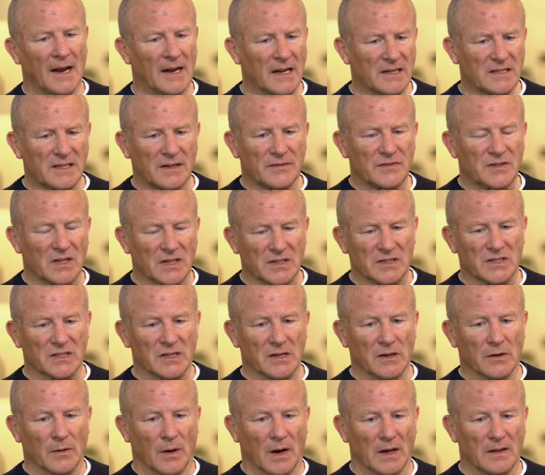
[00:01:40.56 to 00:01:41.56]
And as I've said
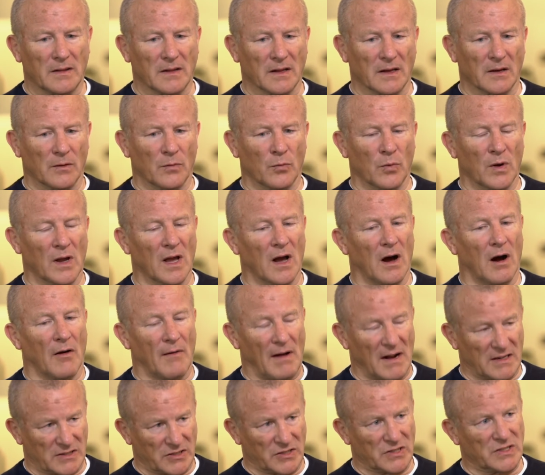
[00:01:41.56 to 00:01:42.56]
to you, I think we
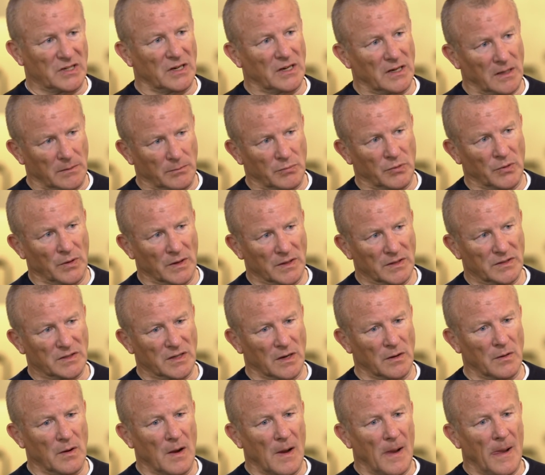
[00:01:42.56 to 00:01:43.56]
are at a turning point.
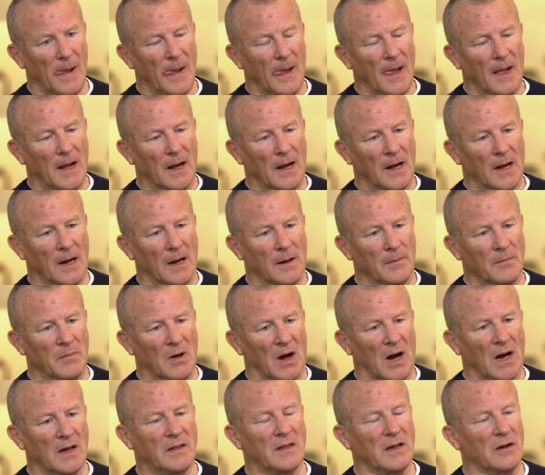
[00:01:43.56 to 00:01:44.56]
So
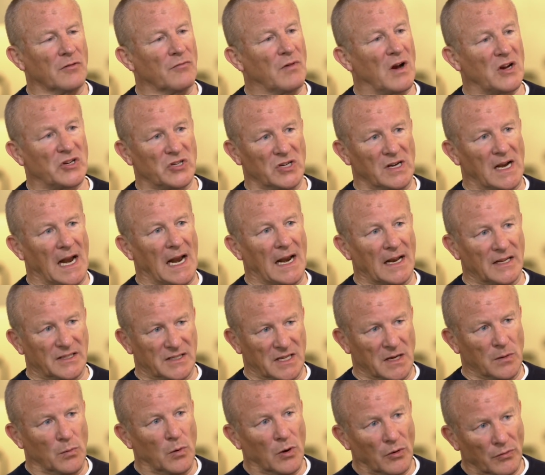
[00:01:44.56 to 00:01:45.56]
I think
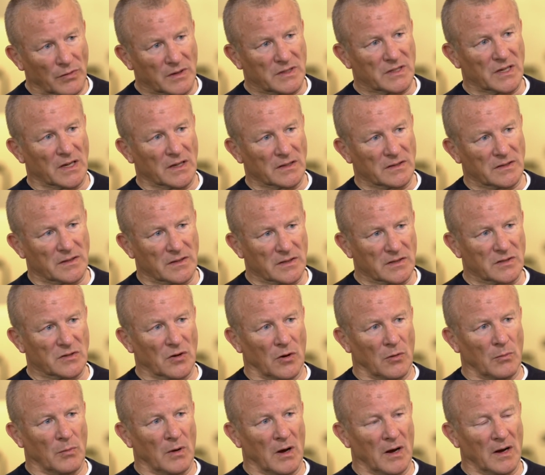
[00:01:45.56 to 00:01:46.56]
rationality will return to the
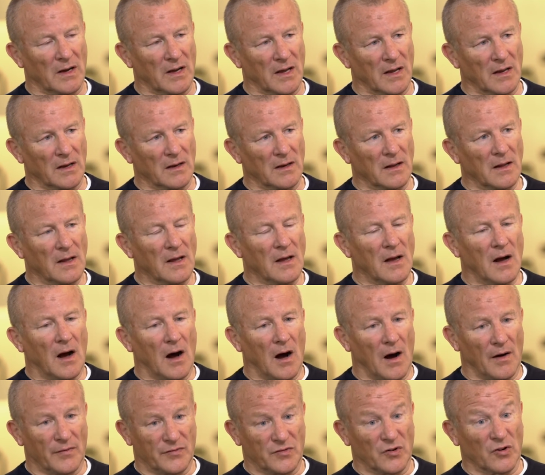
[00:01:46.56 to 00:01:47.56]
stock market
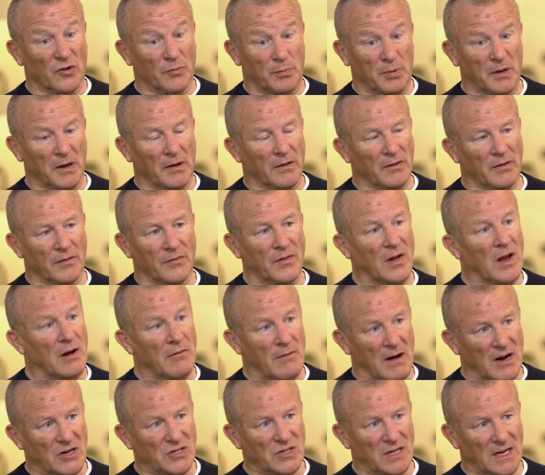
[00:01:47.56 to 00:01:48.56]
after a period of
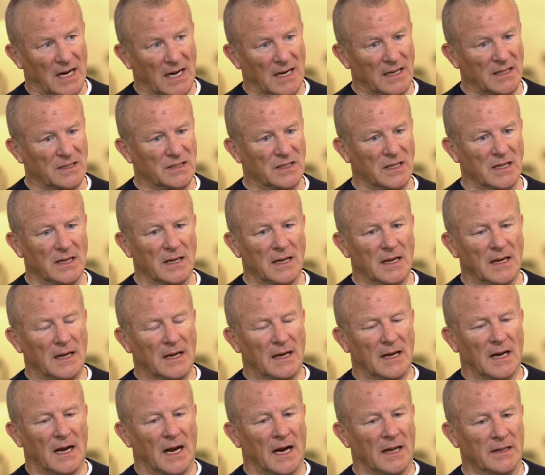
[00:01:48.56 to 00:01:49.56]
irrationality,
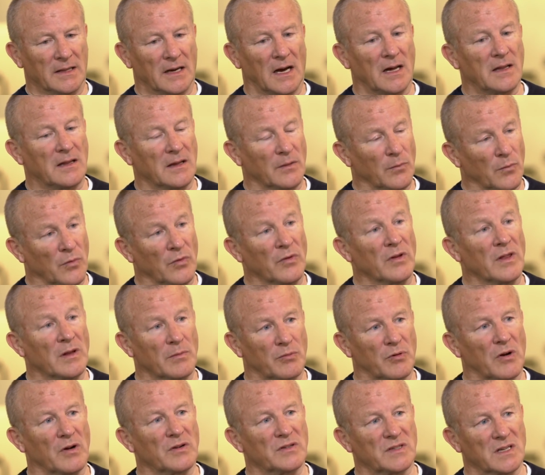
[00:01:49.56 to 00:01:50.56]
and I think we're in
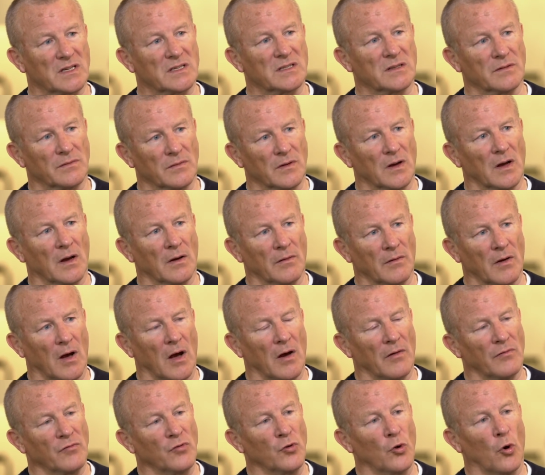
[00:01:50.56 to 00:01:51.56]
the process
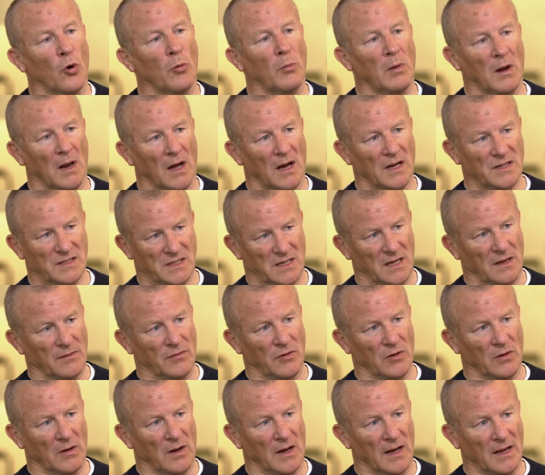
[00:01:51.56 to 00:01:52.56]
of normalising,
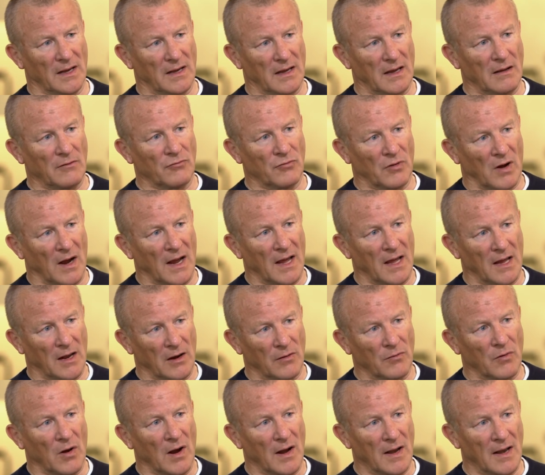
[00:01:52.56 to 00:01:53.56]
if you like, right
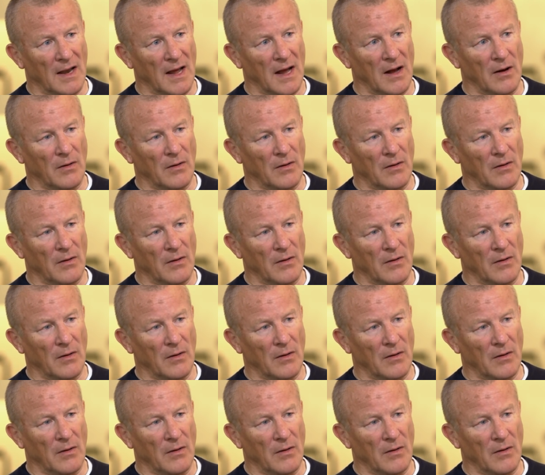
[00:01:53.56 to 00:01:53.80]
here, right